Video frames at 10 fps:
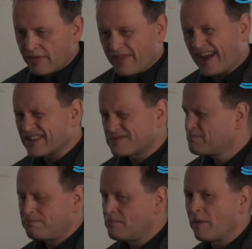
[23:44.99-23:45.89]
That's
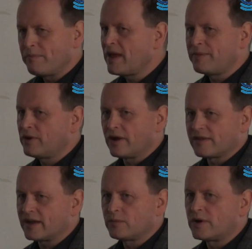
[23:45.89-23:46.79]
maybe
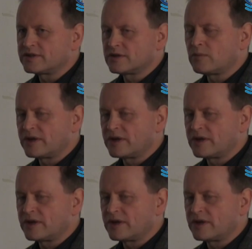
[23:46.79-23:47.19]
not that worrisome.